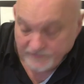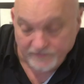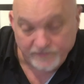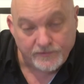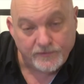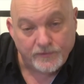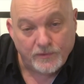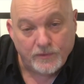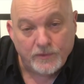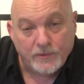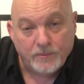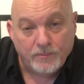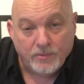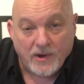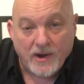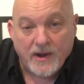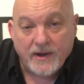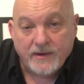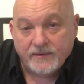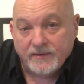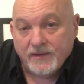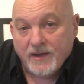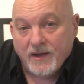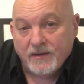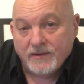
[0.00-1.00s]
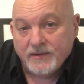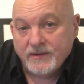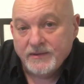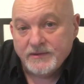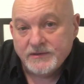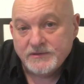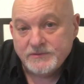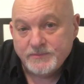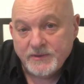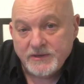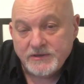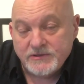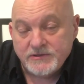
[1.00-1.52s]
of sort of bright and dark in
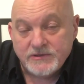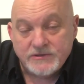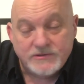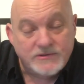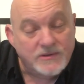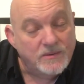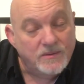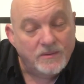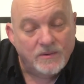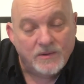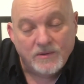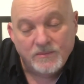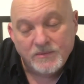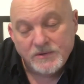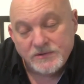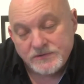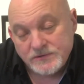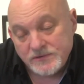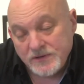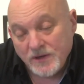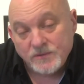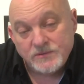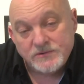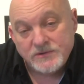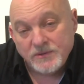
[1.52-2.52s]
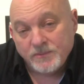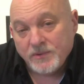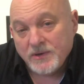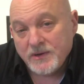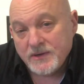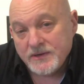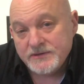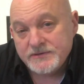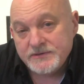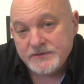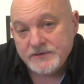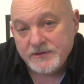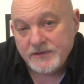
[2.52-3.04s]
this picture, so it will come as no
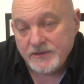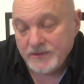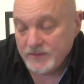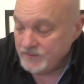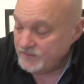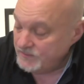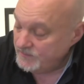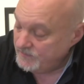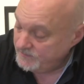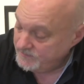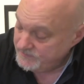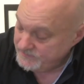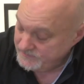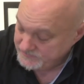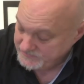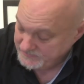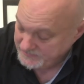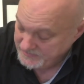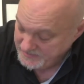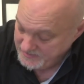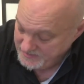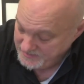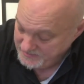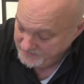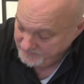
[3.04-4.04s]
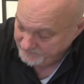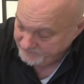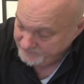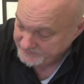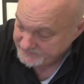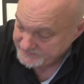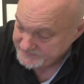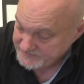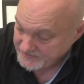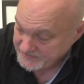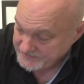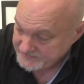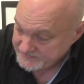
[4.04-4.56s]
surprise to you to hear that for the
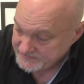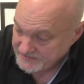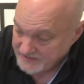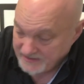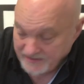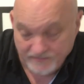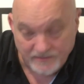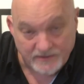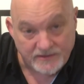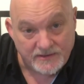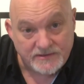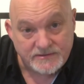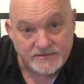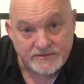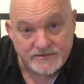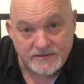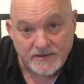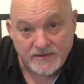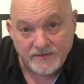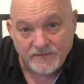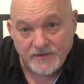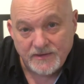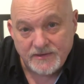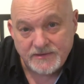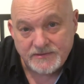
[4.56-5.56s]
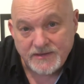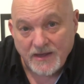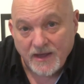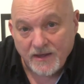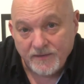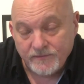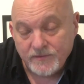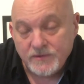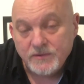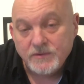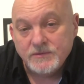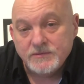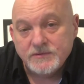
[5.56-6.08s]
second time in this series
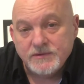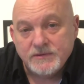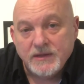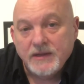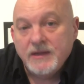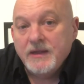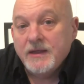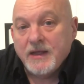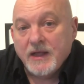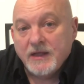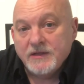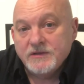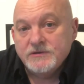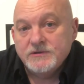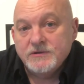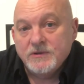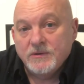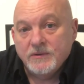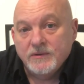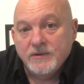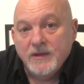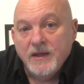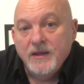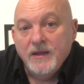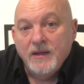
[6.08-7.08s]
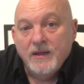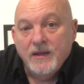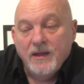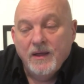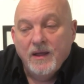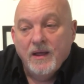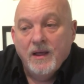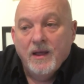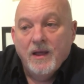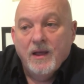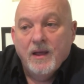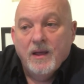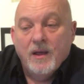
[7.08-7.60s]
I've used the Canson
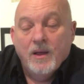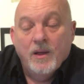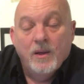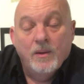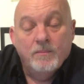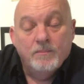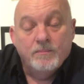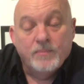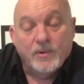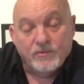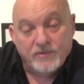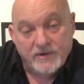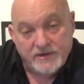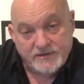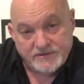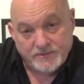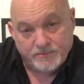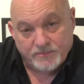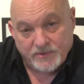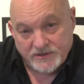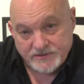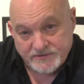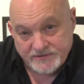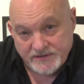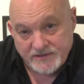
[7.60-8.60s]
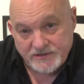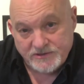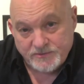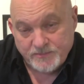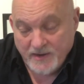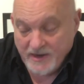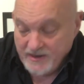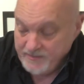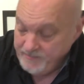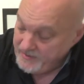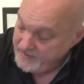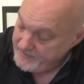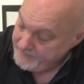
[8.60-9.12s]
Barita Prestige
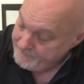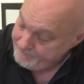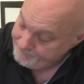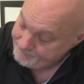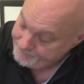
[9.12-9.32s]
paper